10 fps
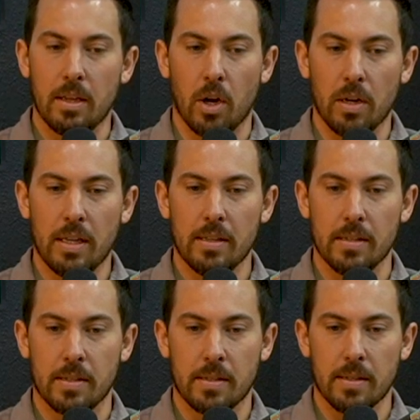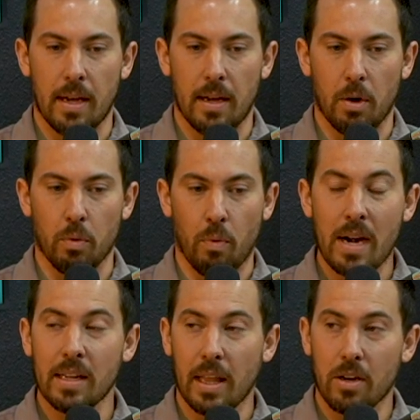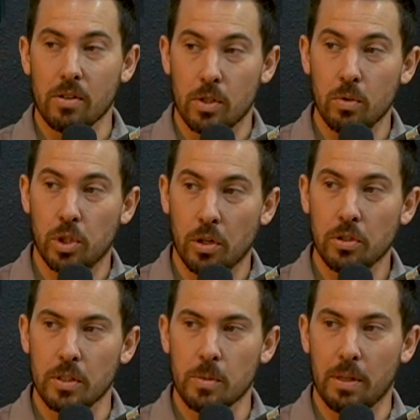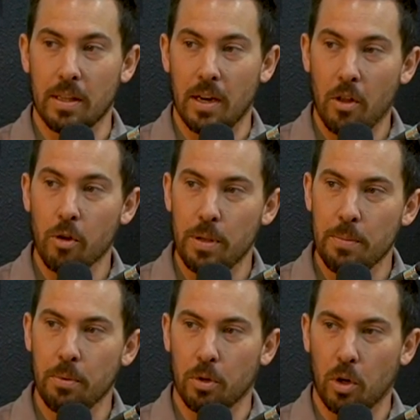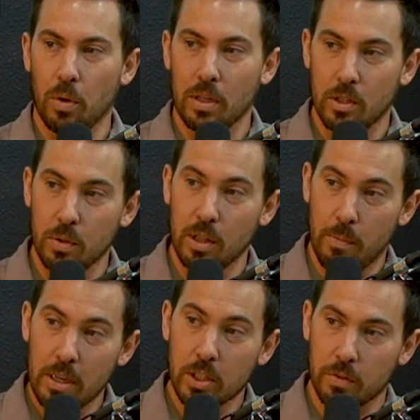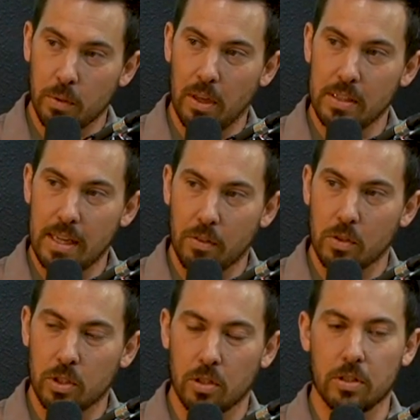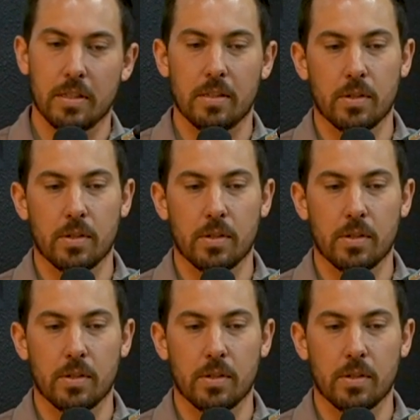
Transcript: He is writing letters to churches, but then other people are going and doing the ministry while he's at those churches.